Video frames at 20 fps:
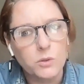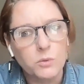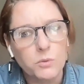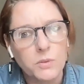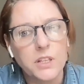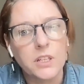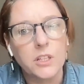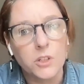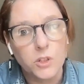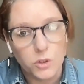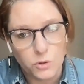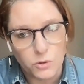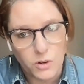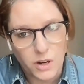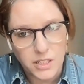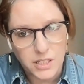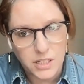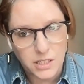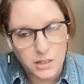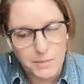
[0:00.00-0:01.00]
it's
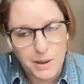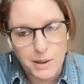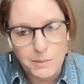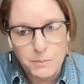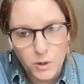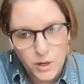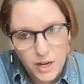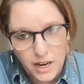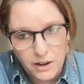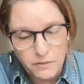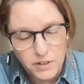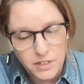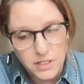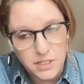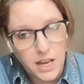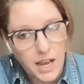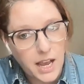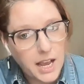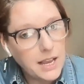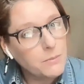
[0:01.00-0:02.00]
reconstructing a memory every
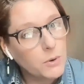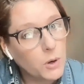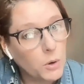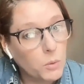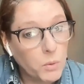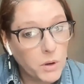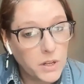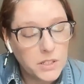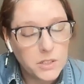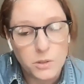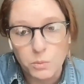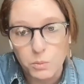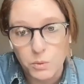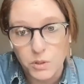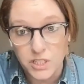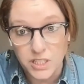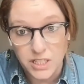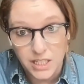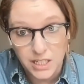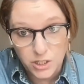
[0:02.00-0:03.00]
time, or once
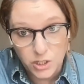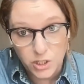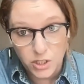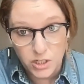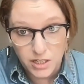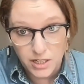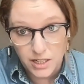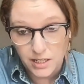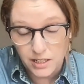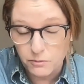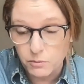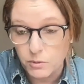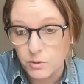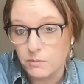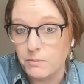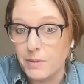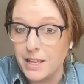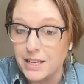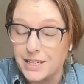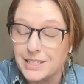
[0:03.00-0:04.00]
we're teaching it, if
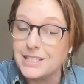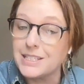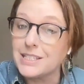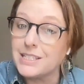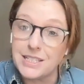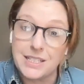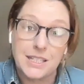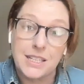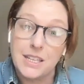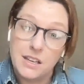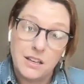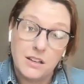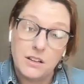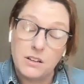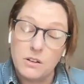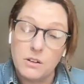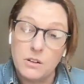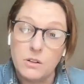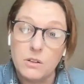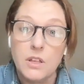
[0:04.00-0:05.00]
we've made it a
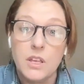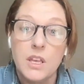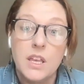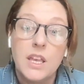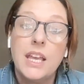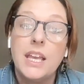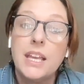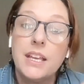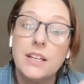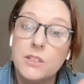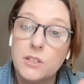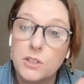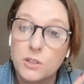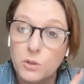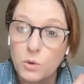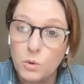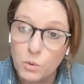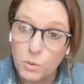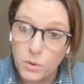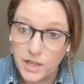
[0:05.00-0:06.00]
skill, it's
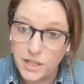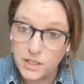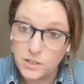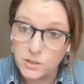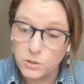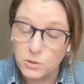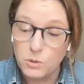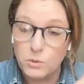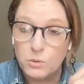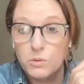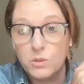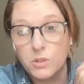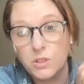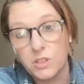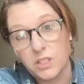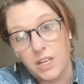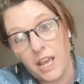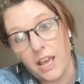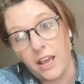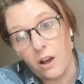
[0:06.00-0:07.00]
going to
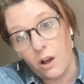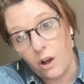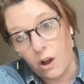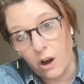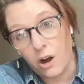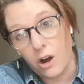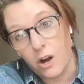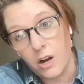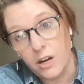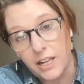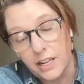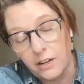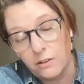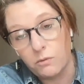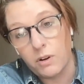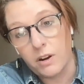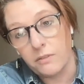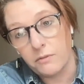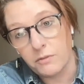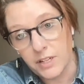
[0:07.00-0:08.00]
stay hard and
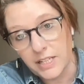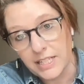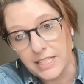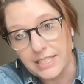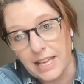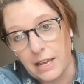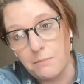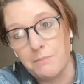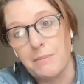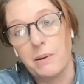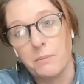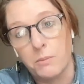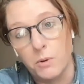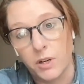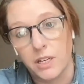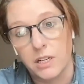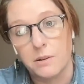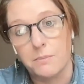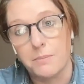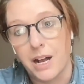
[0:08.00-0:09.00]
reference that
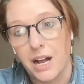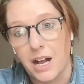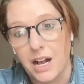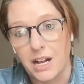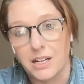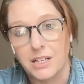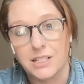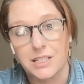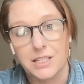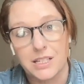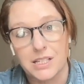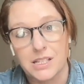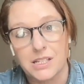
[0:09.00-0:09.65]
memory in a box?